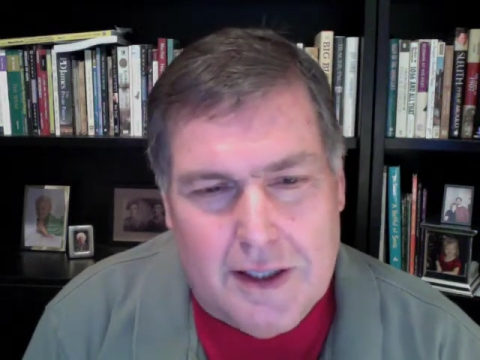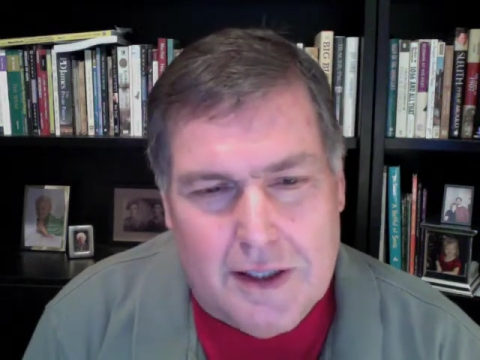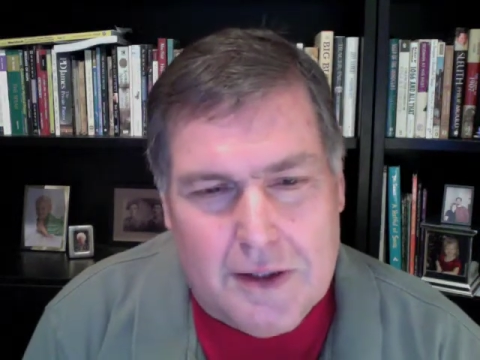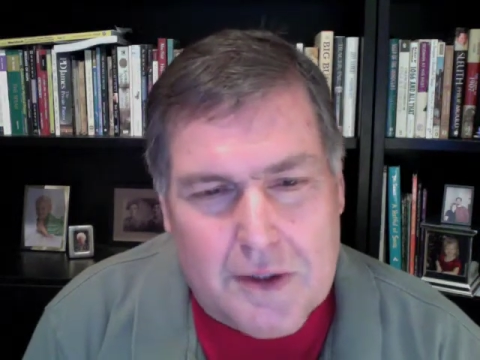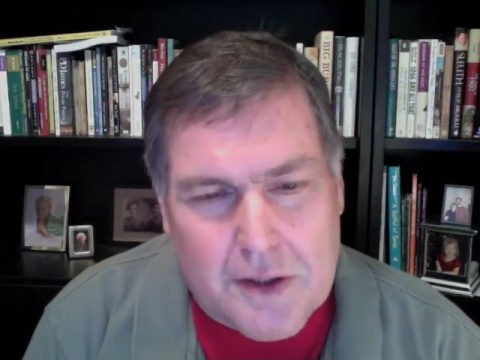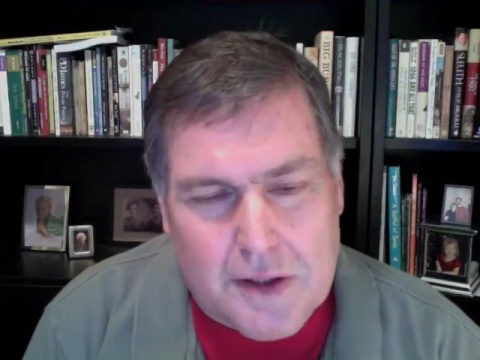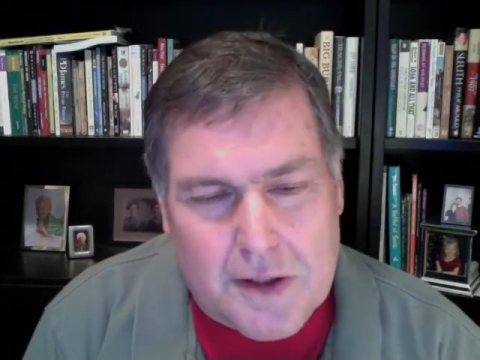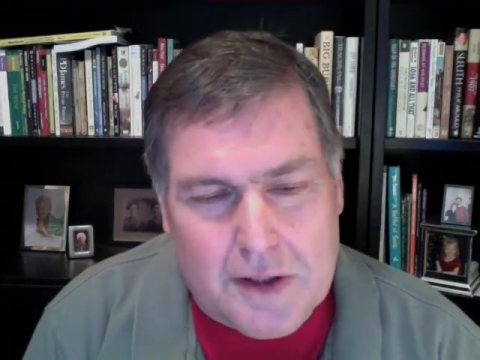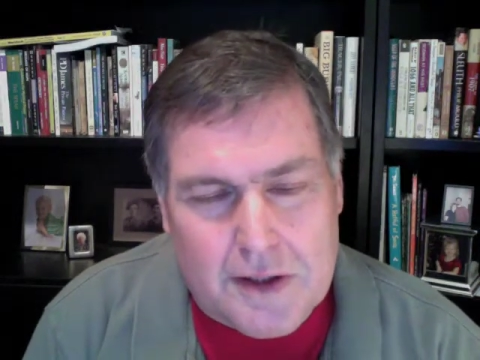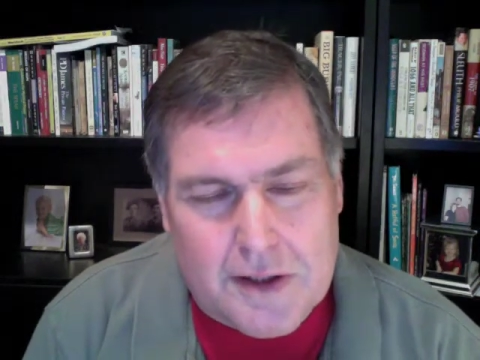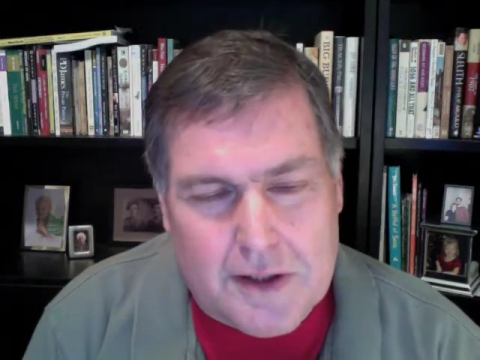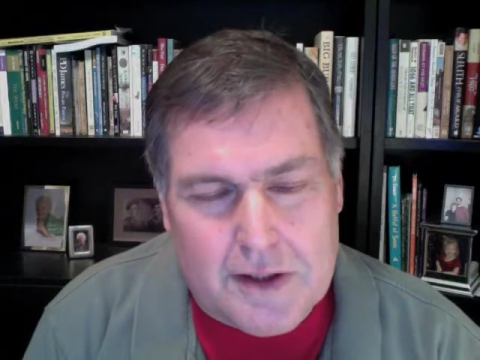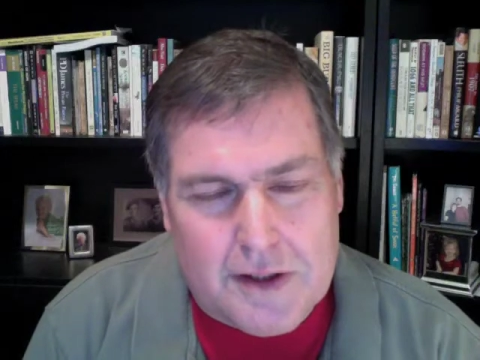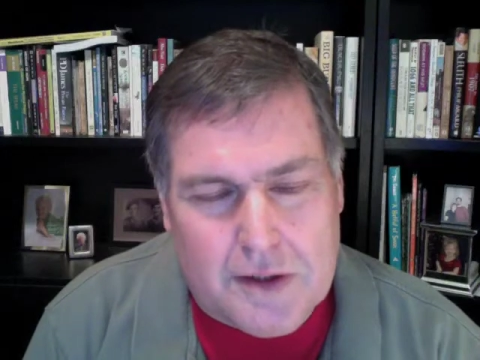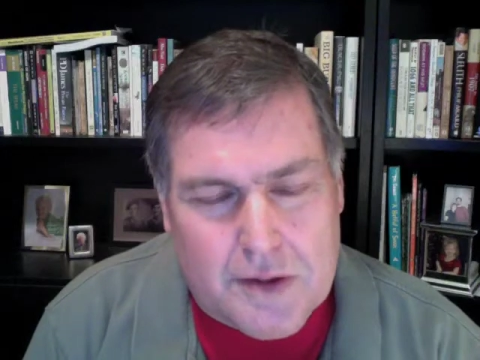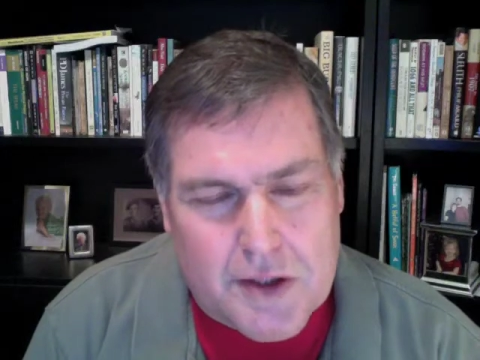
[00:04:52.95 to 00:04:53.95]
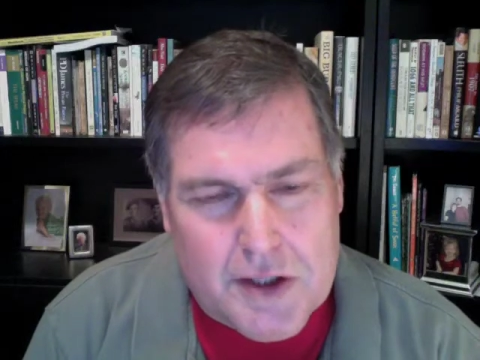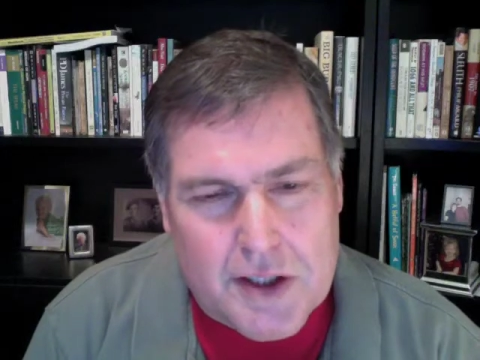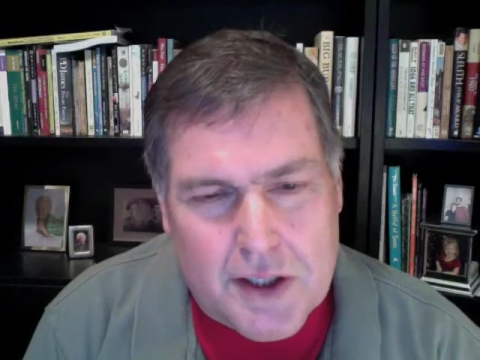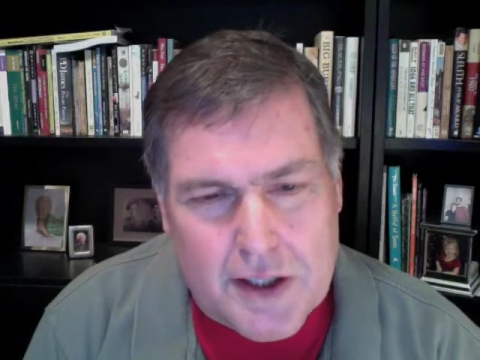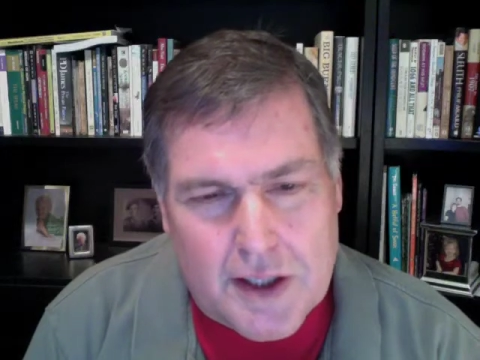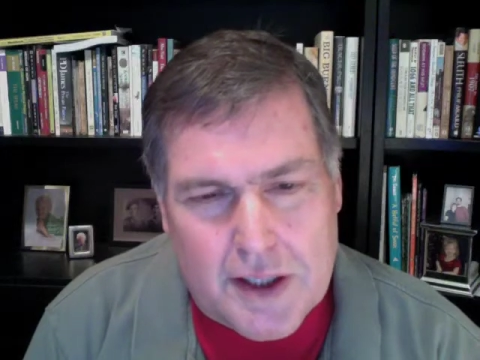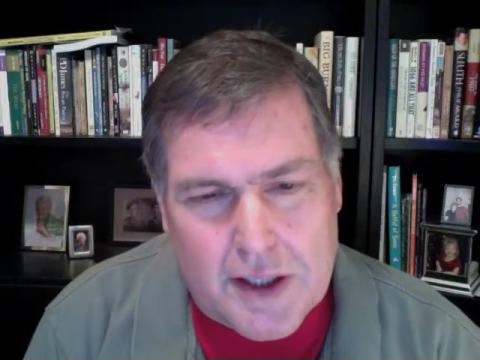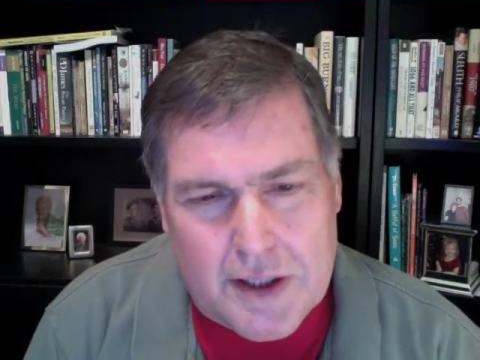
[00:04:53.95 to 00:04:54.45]
look, at the
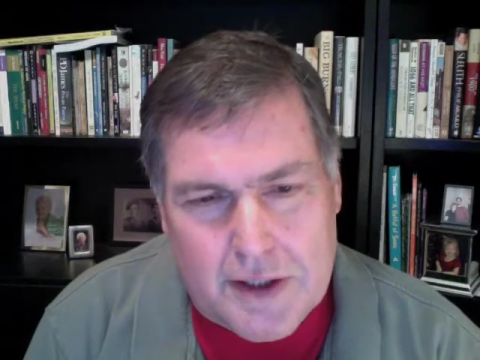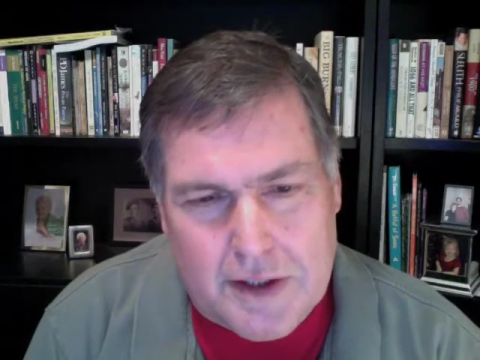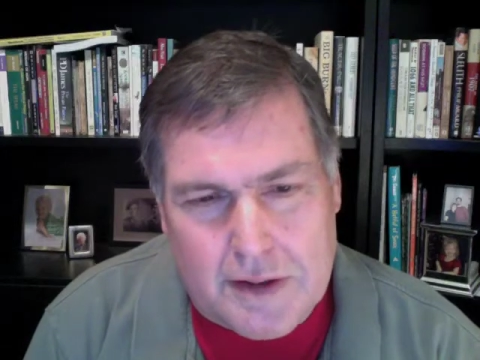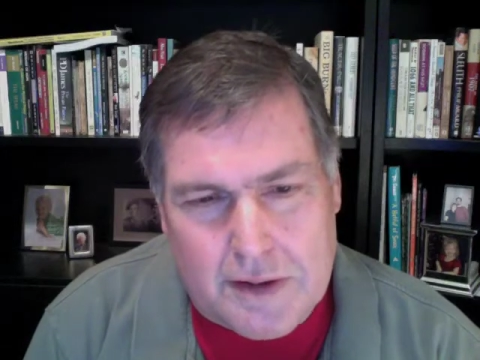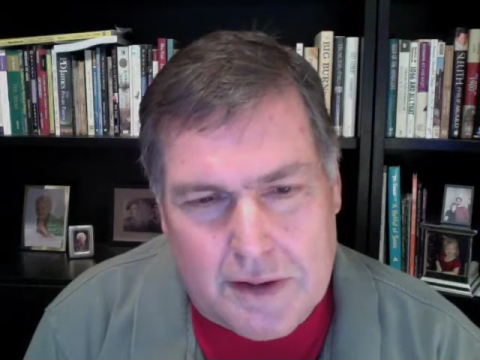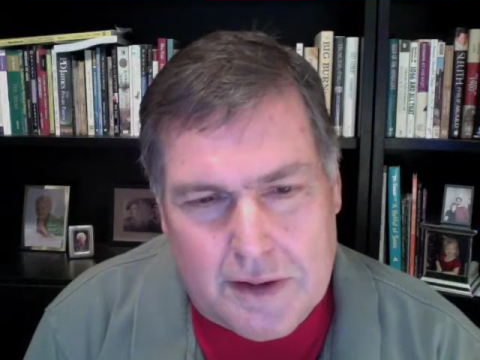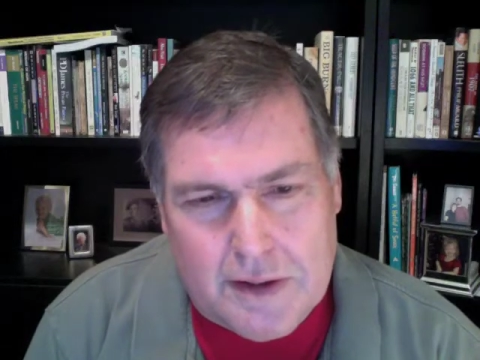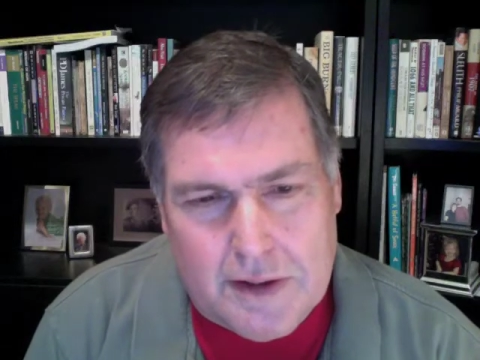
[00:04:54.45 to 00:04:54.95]
Christian ideal